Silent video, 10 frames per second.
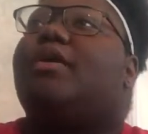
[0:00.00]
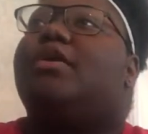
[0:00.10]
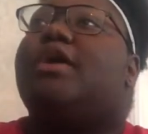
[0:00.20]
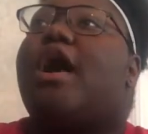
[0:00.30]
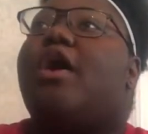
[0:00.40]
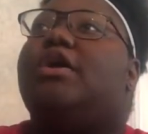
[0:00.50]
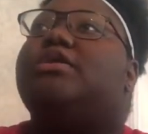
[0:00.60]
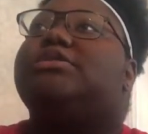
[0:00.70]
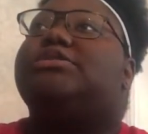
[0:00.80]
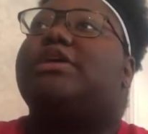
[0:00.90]
y'all
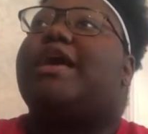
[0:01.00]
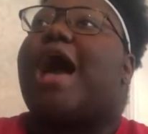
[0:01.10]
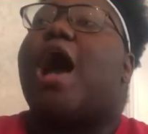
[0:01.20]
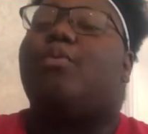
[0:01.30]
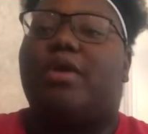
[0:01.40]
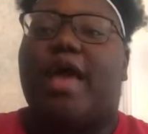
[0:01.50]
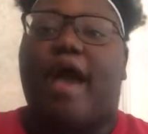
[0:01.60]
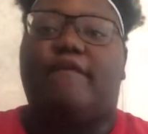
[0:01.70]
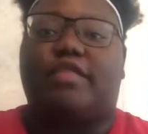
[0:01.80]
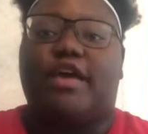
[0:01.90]
understand. I wouldn't
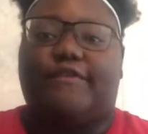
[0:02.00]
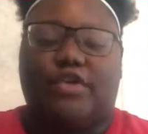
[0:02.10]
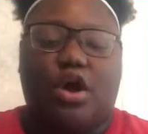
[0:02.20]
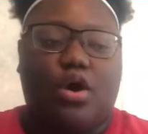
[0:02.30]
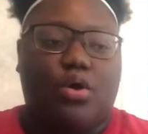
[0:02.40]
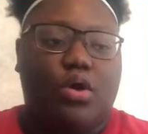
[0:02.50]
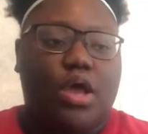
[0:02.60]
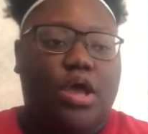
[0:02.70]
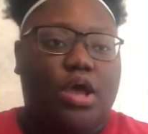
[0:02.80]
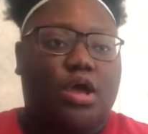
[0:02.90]
have left y'all
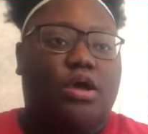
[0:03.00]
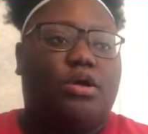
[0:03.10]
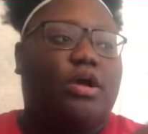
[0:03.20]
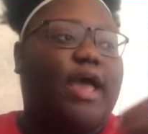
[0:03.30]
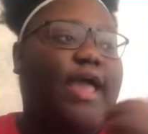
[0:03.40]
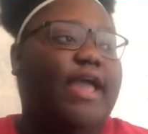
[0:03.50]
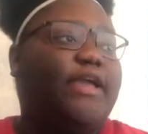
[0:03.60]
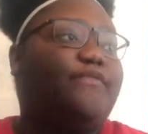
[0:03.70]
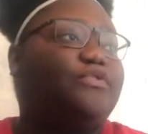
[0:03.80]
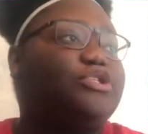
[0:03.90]

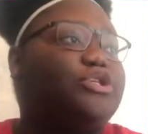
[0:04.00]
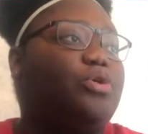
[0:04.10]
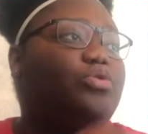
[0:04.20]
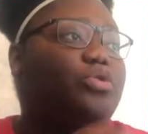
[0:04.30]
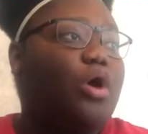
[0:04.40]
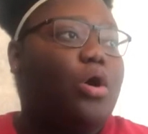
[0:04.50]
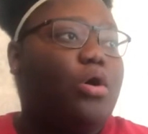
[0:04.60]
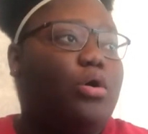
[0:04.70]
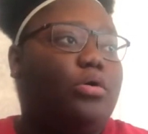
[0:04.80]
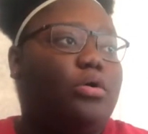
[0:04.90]
hanging for so
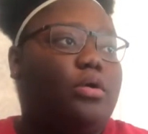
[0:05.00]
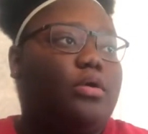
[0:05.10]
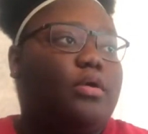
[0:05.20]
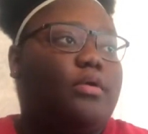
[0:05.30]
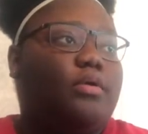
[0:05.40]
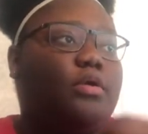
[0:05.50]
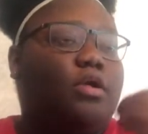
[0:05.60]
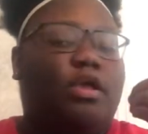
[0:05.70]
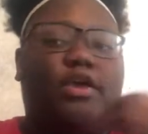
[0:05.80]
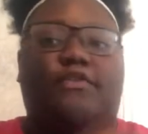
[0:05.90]
long
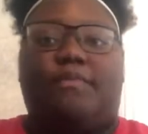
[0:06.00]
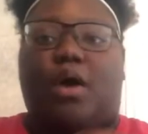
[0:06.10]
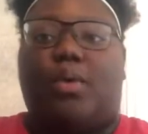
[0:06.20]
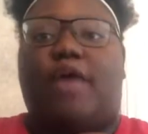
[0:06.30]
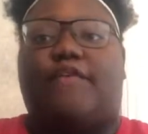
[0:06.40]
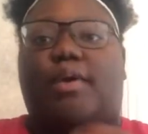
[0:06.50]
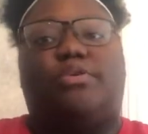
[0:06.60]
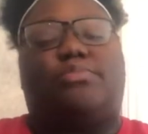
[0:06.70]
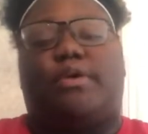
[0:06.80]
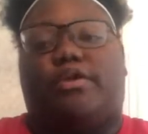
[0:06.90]
if my Wi-Fi
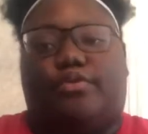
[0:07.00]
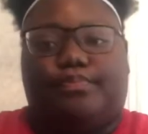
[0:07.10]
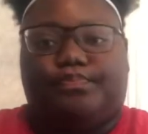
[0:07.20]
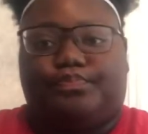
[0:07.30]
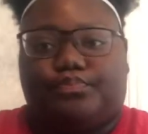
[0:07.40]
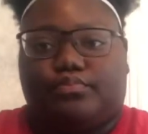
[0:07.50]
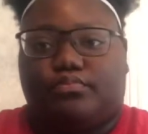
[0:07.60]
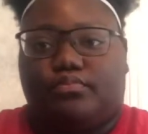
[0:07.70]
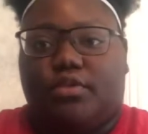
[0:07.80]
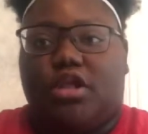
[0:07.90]
was better.
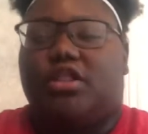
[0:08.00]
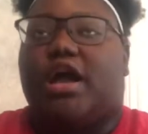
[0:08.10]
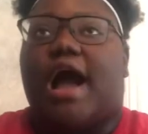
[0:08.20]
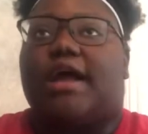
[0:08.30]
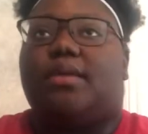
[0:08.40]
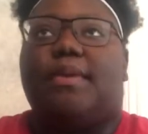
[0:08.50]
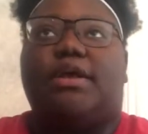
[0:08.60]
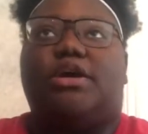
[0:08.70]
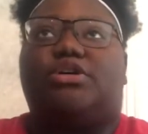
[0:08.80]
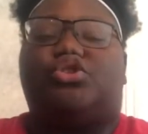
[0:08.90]
Like I could have
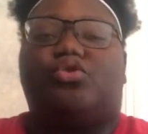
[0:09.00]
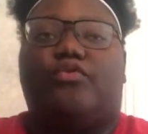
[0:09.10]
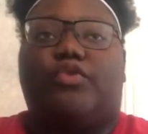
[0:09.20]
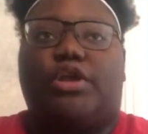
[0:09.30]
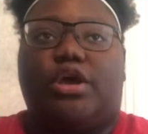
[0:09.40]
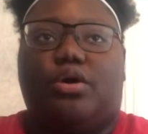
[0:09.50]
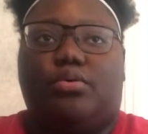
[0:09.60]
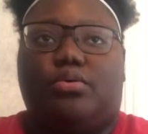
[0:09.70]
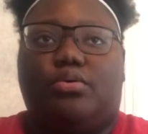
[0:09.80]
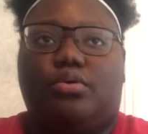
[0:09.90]
made a short video